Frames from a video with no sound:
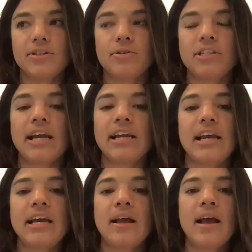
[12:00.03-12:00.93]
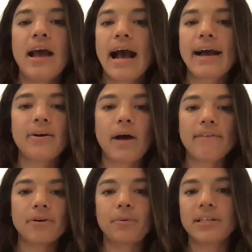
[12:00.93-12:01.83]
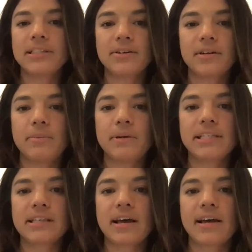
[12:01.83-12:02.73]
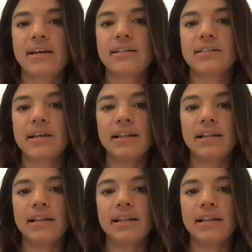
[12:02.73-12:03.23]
so tight knit I don't ever want to steal anybody's clients sure.